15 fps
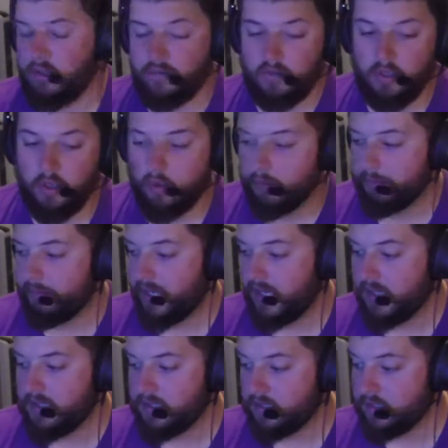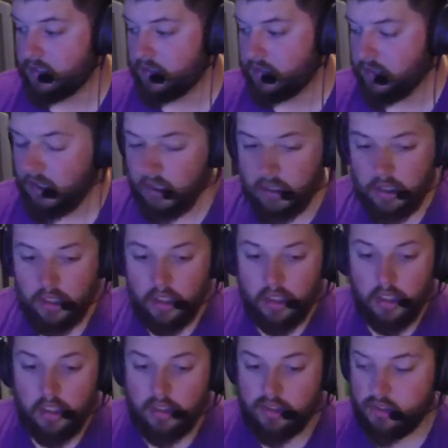even know what Paint is.
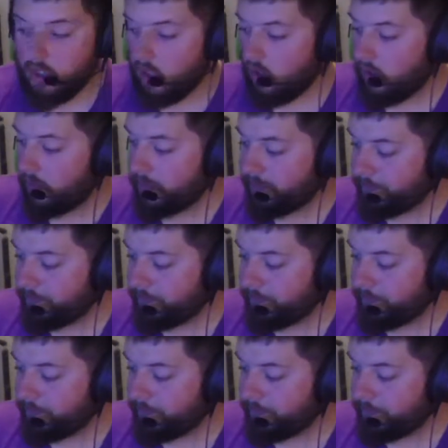So